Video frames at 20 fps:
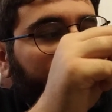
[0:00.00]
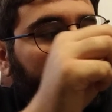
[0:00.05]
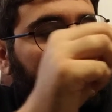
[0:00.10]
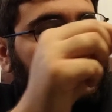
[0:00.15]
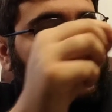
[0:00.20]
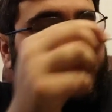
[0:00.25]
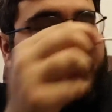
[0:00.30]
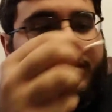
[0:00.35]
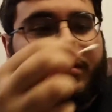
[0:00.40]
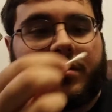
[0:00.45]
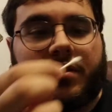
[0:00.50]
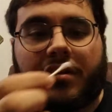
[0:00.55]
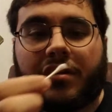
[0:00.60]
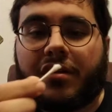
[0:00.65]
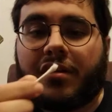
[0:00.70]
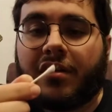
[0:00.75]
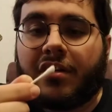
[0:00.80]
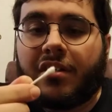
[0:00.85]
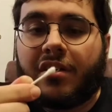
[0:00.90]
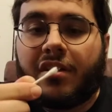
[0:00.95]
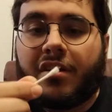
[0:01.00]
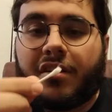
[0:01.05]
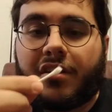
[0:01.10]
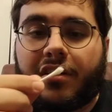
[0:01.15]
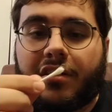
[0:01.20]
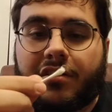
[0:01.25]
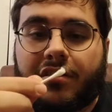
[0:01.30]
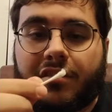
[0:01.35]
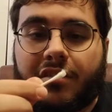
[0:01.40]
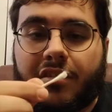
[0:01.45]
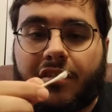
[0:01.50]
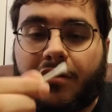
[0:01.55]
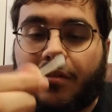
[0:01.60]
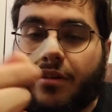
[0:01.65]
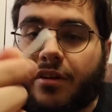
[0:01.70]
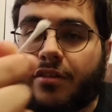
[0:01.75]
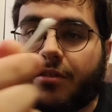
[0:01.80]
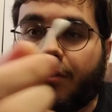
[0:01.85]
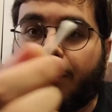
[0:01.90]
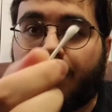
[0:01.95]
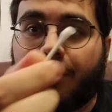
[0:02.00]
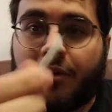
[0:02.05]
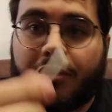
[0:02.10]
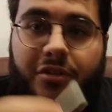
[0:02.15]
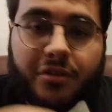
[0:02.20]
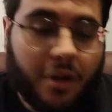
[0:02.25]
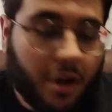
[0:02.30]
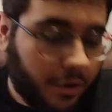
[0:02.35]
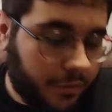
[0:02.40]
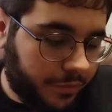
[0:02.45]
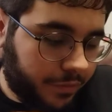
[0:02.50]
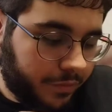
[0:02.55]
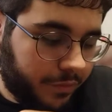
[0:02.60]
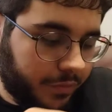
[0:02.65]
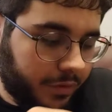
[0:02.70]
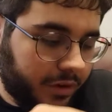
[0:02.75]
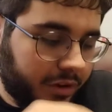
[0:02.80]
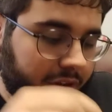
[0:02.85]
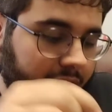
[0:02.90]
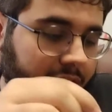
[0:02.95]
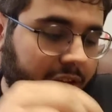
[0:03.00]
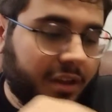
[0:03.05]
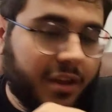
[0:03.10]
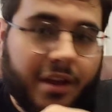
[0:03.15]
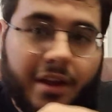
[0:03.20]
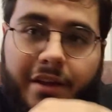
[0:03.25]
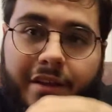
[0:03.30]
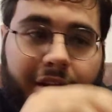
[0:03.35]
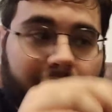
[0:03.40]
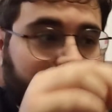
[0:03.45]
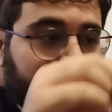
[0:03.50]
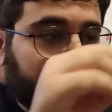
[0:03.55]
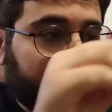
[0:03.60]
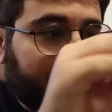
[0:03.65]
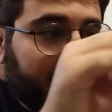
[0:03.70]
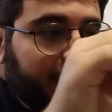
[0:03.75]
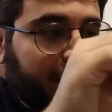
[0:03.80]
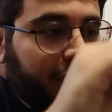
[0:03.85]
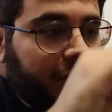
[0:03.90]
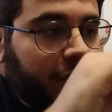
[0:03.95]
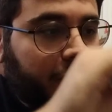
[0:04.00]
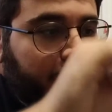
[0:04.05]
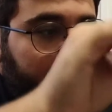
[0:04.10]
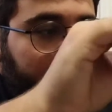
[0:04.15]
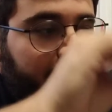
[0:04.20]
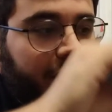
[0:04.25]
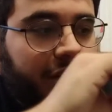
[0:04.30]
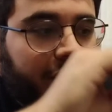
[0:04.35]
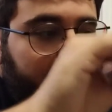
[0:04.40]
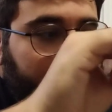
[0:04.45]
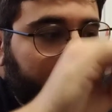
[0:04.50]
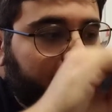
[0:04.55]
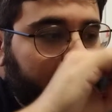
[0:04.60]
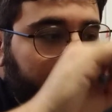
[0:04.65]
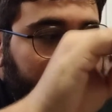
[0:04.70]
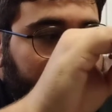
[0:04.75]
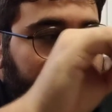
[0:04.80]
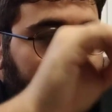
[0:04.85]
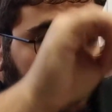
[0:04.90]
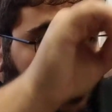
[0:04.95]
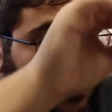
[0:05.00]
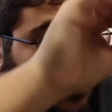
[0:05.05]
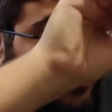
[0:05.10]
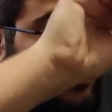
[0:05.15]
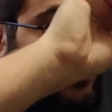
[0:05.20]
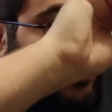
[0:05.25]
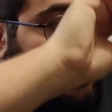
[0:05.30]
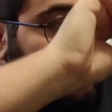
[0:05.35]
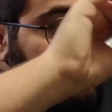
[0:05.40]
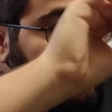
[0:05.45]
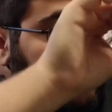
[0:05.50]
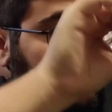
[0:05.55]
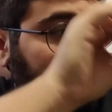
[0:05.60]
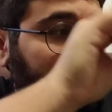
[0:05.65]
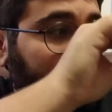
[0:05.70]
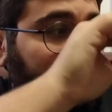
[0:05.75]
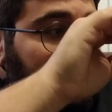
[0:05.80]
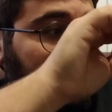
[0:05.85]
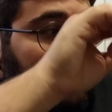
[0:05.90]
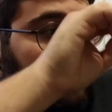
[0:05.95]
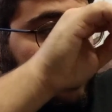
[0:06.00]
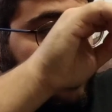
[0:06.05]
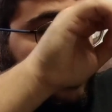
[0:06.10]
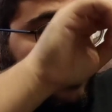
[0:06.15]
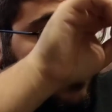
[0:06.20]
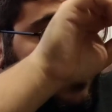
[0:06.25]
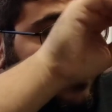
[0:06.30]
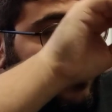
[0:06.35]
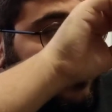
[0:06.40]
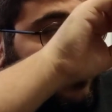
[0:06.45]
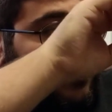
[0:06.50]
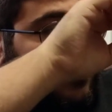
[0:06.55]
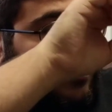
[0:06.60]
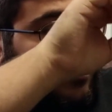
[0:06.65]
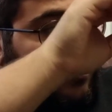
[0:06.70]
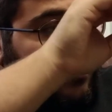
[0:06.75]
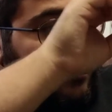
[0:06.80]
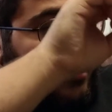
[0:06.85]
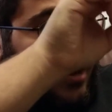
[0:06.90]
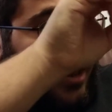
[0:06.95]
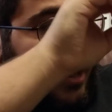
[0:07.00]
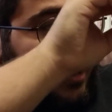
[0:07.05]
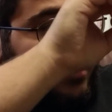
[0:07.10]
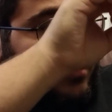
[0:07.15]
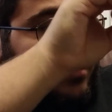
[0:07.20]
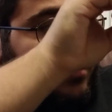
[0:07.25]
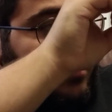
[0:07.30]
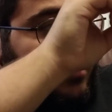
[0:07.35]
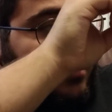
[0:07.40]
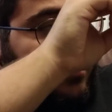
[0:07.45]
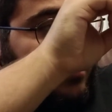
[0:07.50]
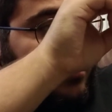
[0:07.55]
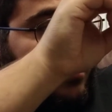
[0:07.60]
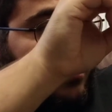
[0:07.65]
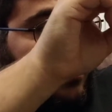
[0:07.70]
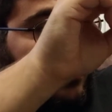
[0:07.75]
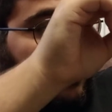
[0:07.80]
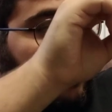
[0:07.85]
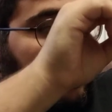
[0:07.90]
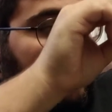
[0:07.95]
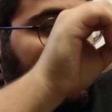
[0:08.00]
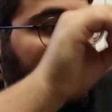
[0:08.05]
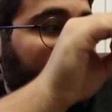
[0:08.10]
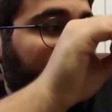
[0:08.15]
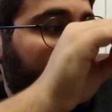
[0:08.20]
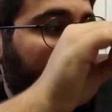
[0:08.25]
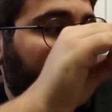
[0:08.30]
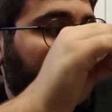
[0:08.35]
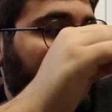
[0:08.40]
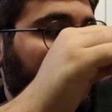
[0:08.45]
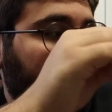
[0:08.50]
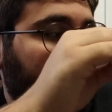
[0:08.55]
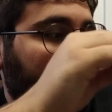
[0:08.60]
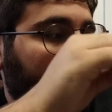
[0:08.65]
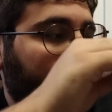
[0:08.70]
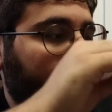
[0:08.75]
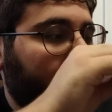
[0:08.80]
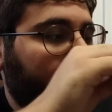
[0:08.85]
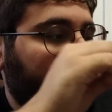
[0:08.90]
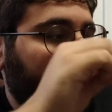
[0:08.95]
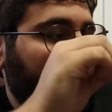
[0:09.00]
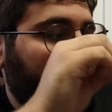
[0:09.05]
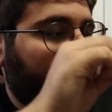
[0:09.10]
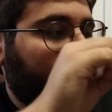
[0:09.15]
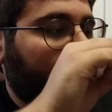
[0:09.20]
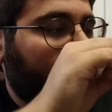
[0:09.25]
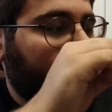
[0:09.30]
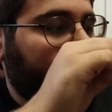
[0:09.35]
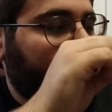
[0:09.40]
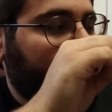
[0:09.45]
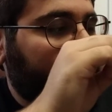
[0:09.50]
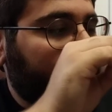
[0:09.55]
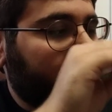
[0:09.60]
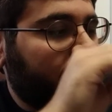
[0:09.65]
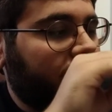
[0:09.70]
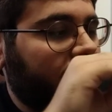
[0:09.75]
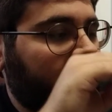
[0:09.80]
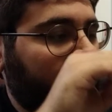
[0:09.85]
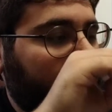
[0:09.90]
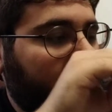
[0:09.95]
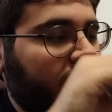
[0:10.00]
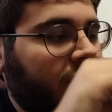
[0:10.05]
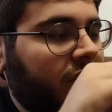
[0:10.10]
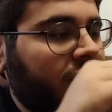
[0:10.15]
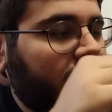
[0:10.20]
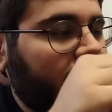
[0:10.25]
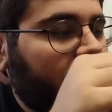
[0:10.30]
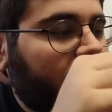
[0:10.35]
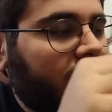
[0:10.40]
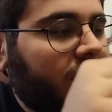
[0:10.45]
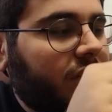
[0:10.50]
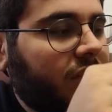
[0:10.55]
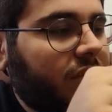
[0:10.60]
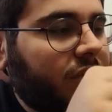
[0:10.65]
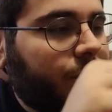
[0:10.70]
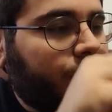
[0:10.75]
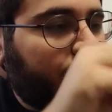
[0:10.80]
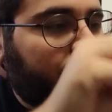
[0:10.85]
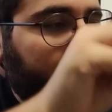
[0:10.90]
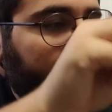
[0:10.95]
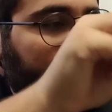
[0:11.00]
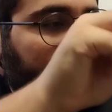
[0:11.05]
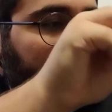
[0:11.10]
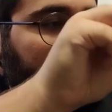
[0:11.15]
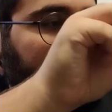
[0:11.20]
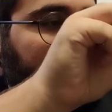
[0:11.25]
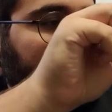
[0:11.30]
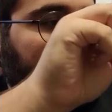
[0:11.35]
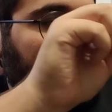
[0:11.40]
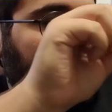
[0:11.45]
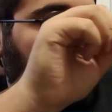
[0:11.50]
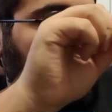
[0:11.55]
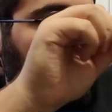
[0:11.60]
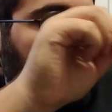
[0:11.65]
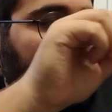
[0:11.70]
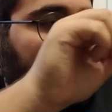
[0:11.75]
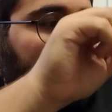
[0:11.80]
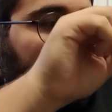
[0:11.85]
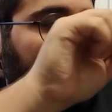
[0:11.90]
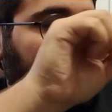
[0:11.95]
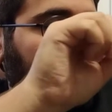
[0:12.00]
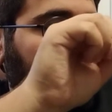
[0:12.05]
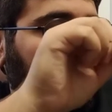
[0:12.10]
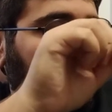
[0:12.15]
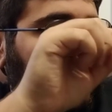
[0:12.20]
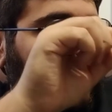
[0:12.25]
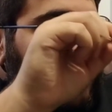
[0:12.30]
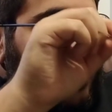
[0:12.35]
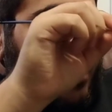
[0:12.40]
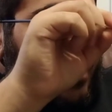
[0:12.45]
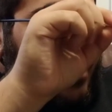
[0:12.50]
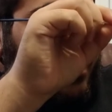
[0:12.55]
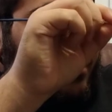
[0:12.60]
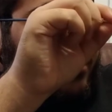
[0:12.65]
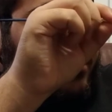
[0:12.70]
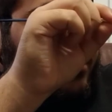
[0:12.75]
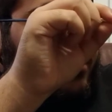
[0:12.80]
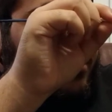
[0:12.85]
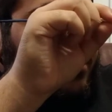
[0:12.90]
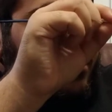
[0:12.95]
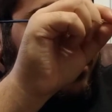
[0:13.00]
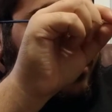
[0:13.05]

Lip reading: once that's done, because you don't get too much off really, and then I just like to go in here and just clean out all the extra dust, nastiness that builds up in these old cartridges, especially the ones that have been kept in like attics and all